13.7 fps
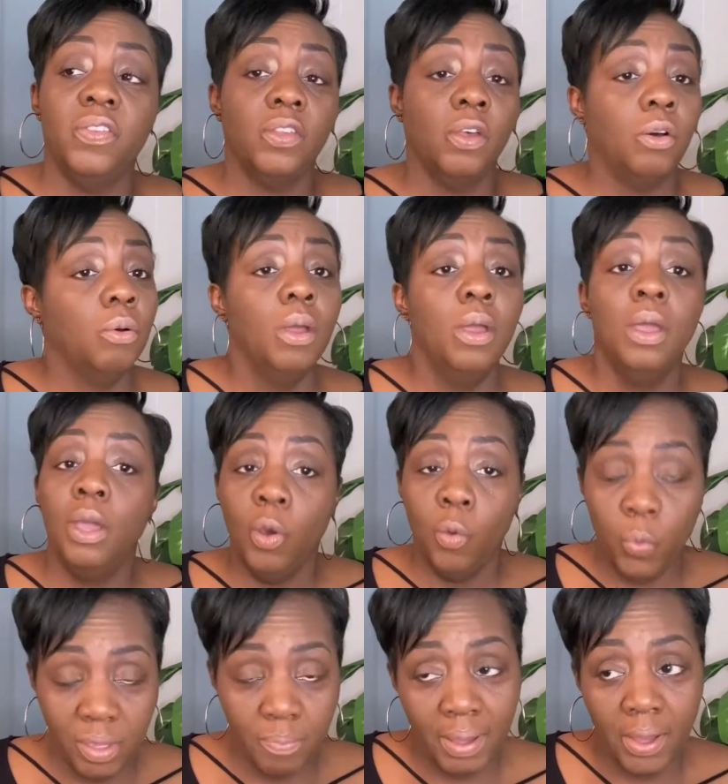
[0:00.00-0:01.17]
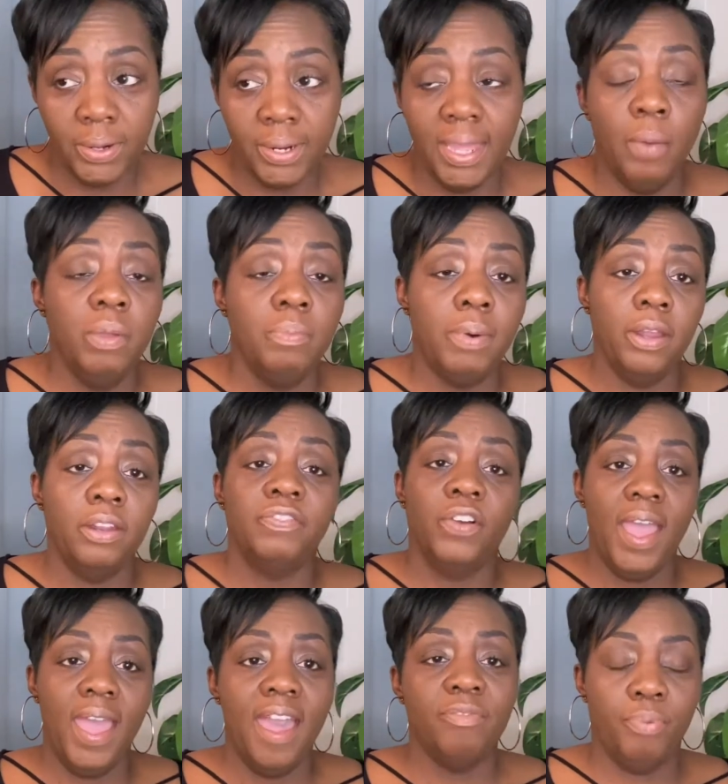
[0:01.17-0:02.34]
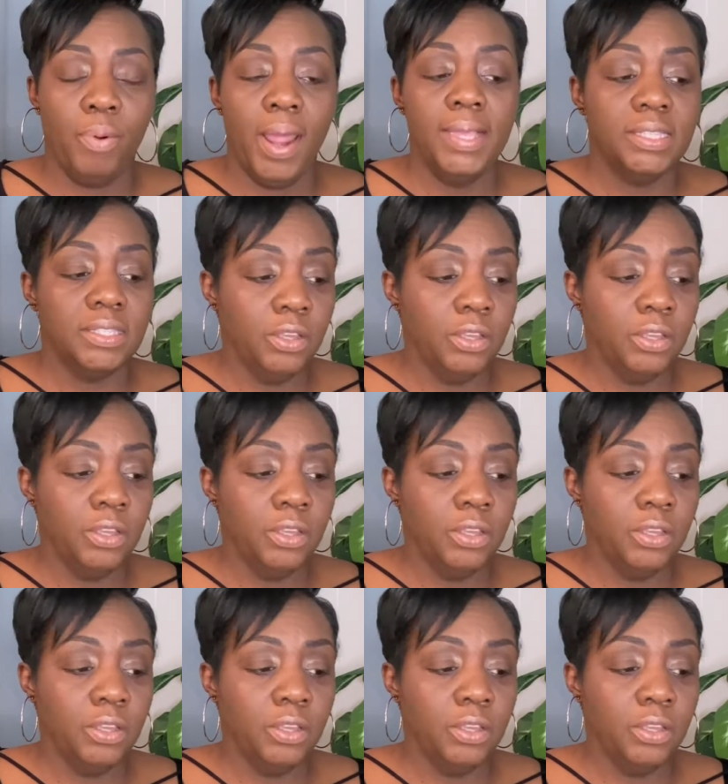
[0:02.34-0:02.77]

So we bought it, and we bought it for half price.